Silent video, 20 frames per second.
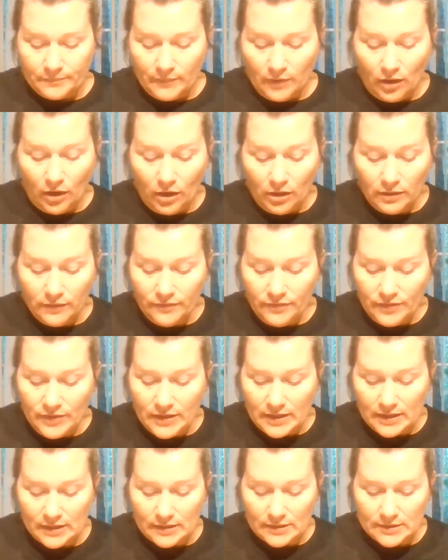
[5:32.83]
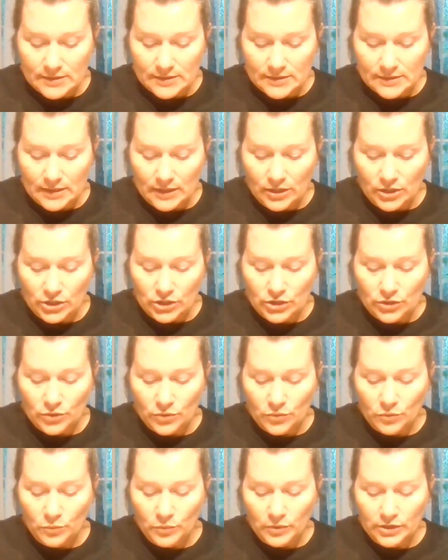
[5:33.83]
on this,
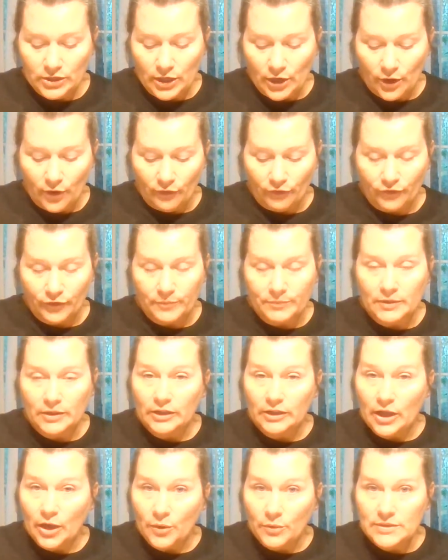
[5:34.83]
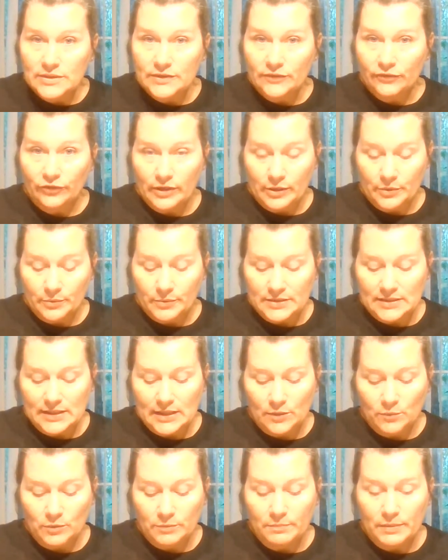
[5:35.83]
you would go from the lowest
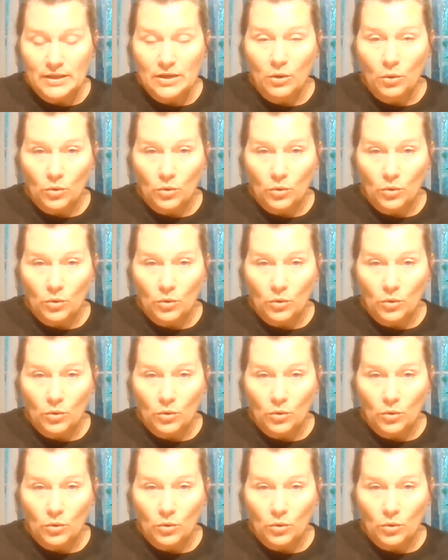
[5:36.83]
frequency would be